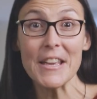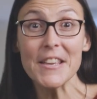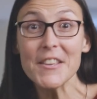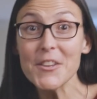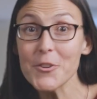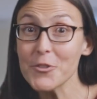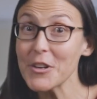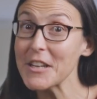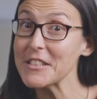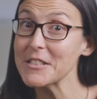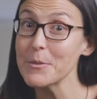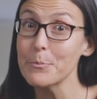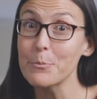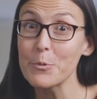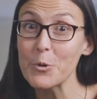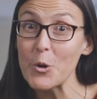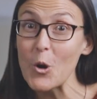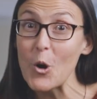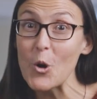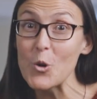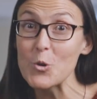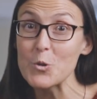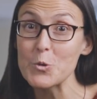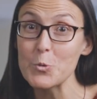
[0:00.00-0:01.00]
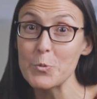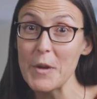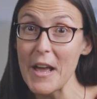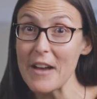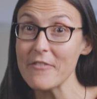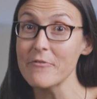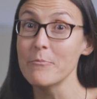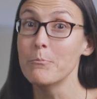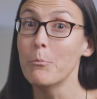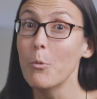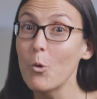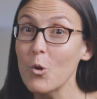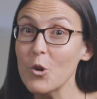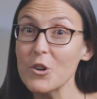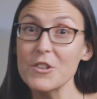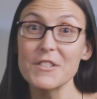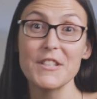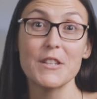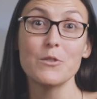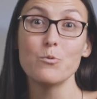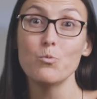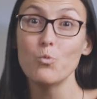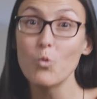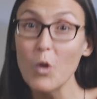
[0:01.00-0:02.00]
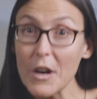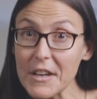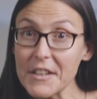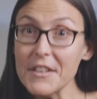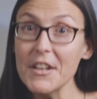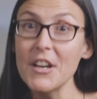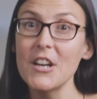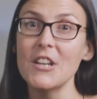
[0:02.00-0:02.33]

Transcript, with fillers: Here at the Broad, we have more than one